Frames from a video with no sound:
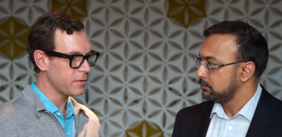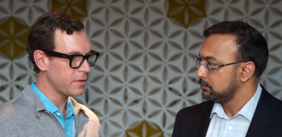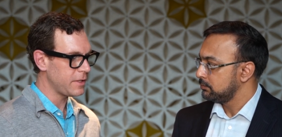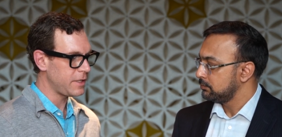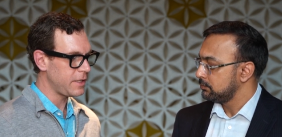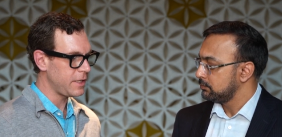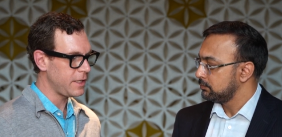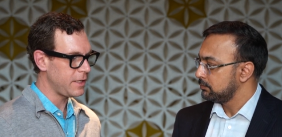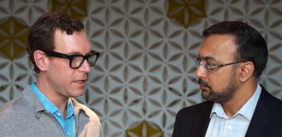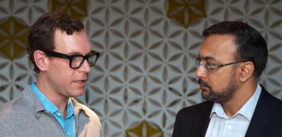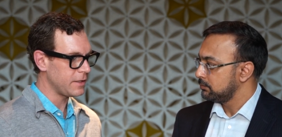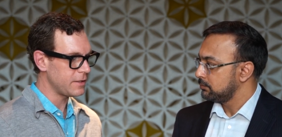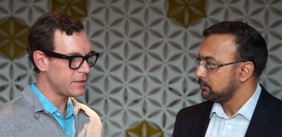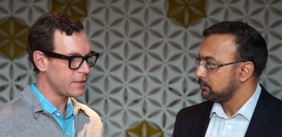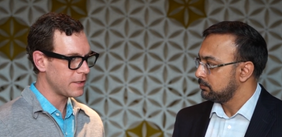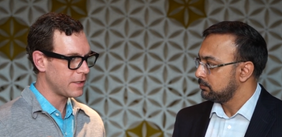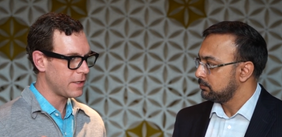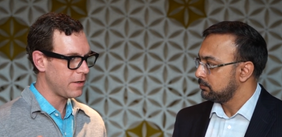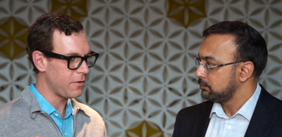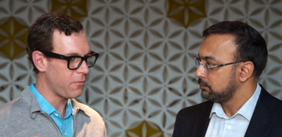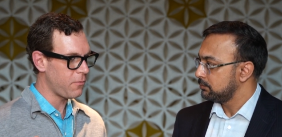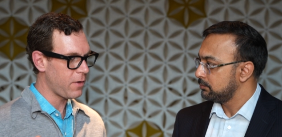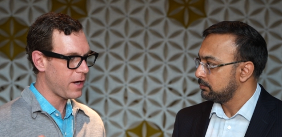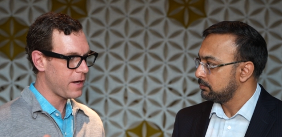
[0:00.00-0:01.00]
Speaker 1: really needing to
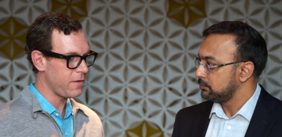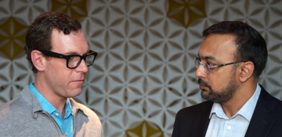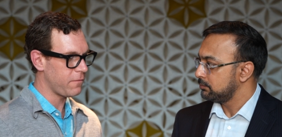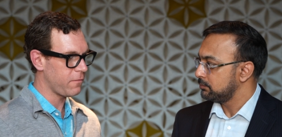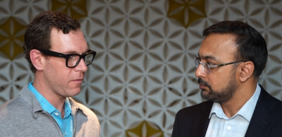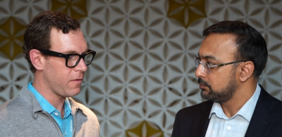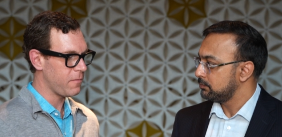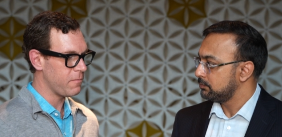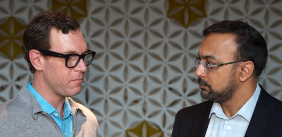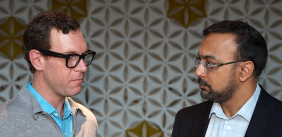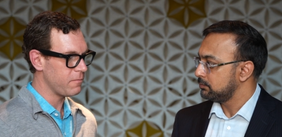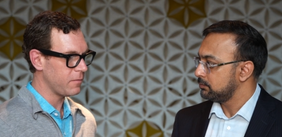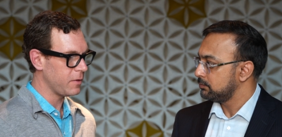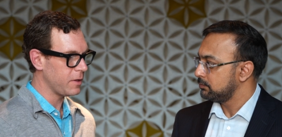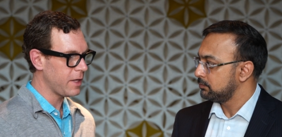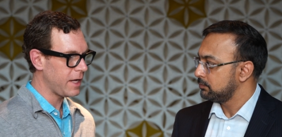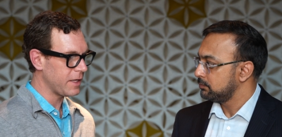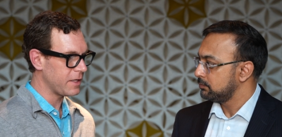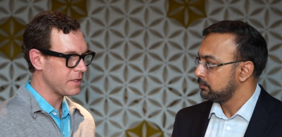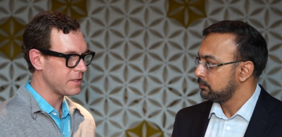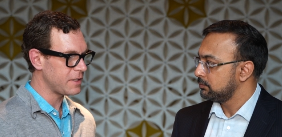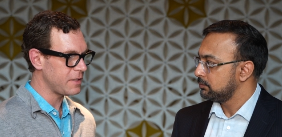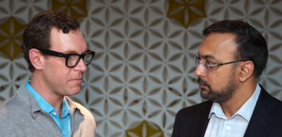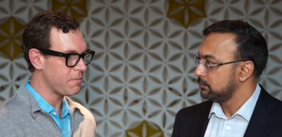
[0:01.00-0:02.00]
get away from
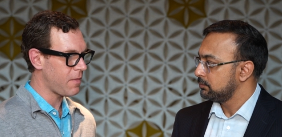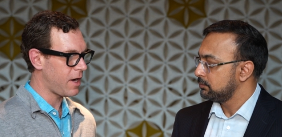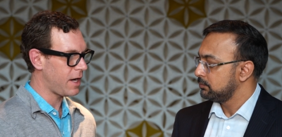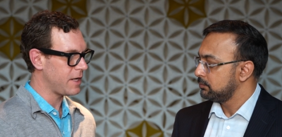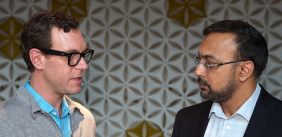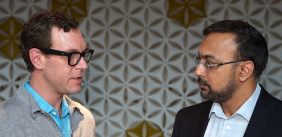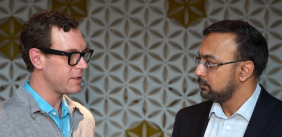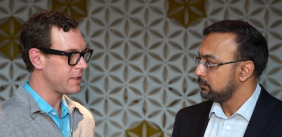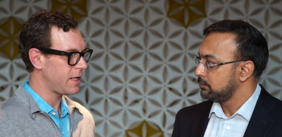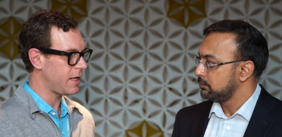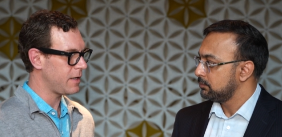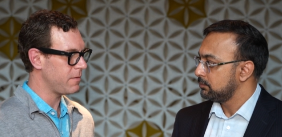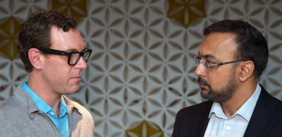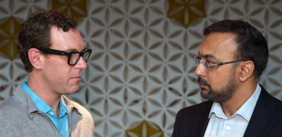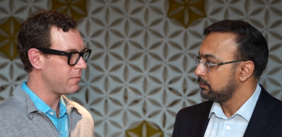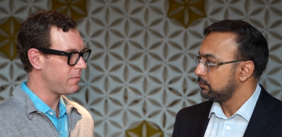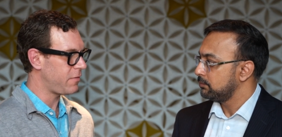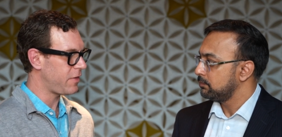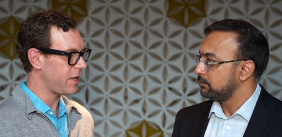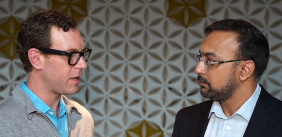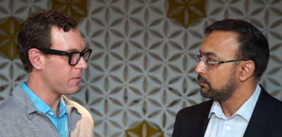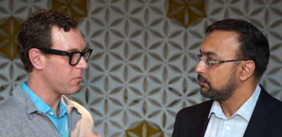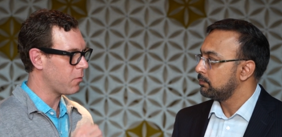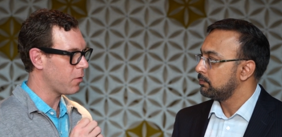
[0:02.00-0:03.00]
legacy mindset and
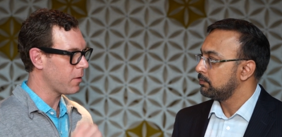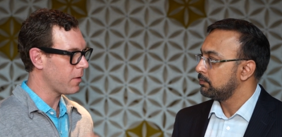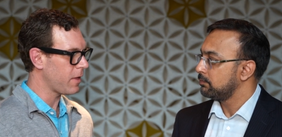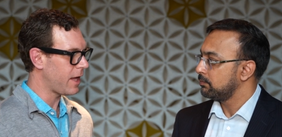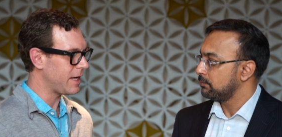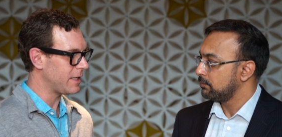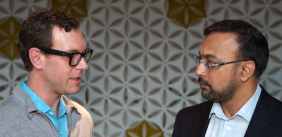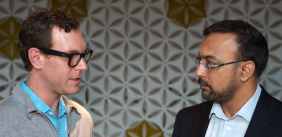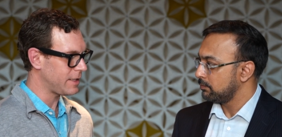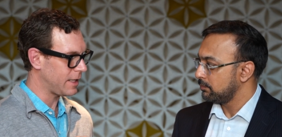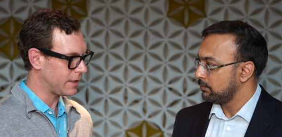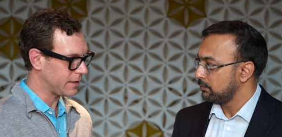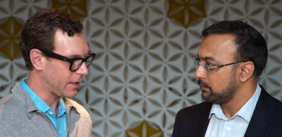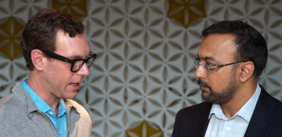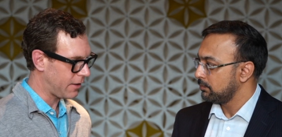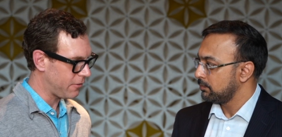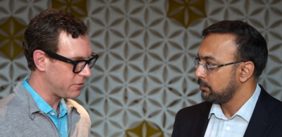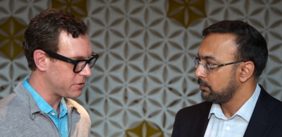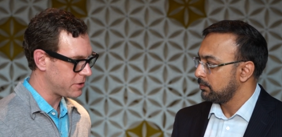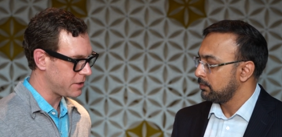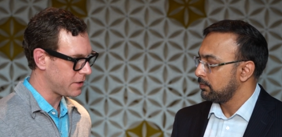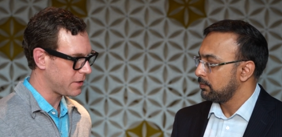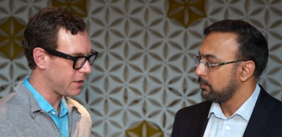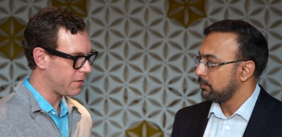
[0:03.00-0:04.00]
think more like
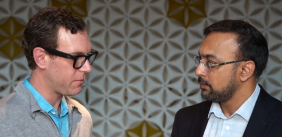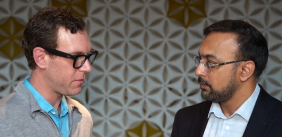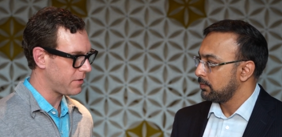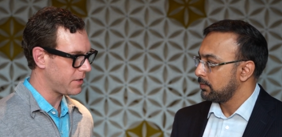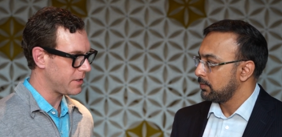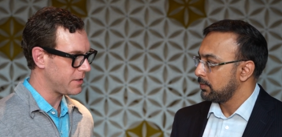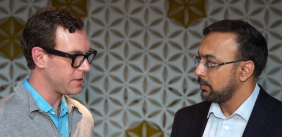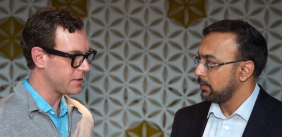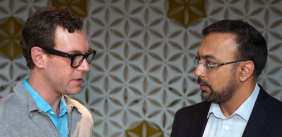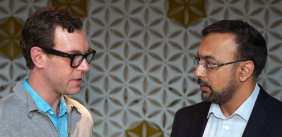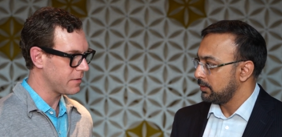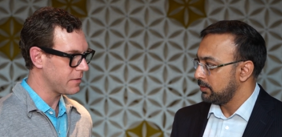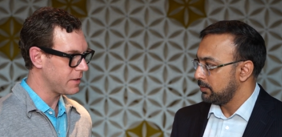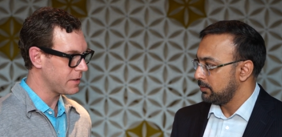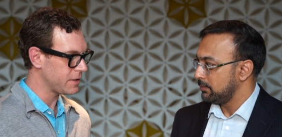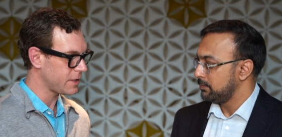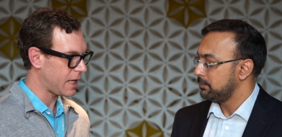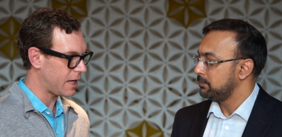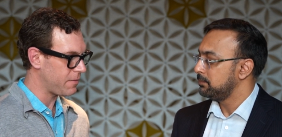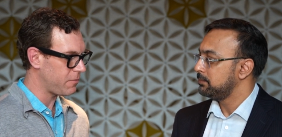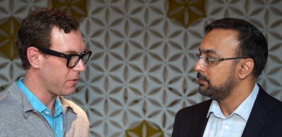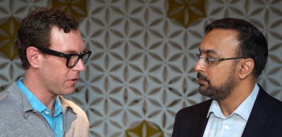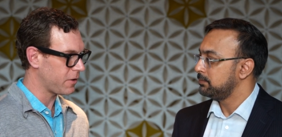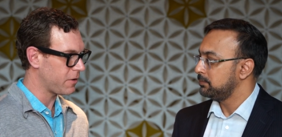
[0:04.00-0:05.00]
technology companies in this
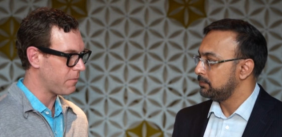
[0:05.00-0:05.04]
hyper